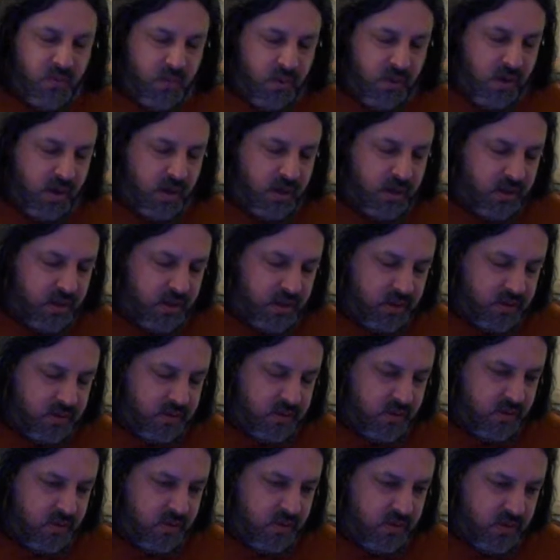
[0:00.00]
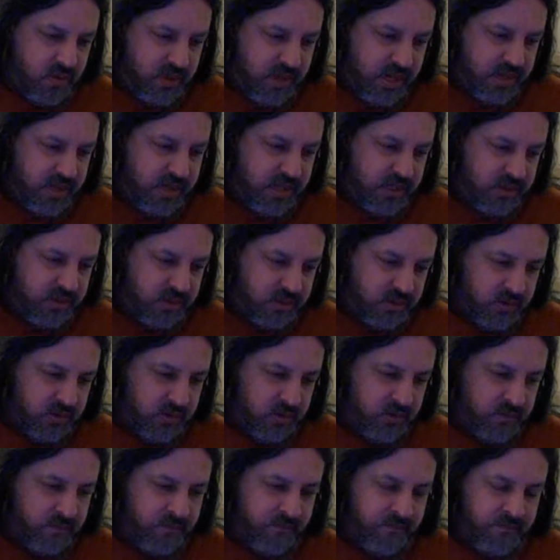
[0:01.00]
the work to get
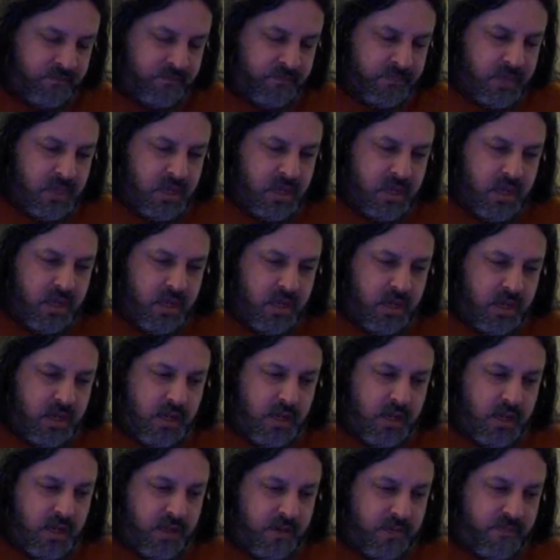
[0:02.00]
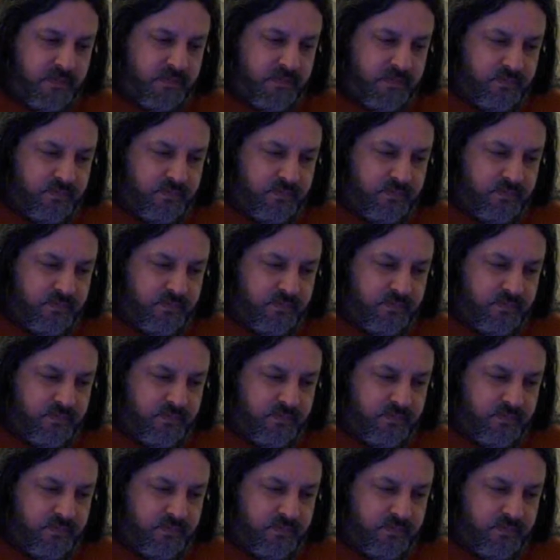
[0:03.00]
into, uh,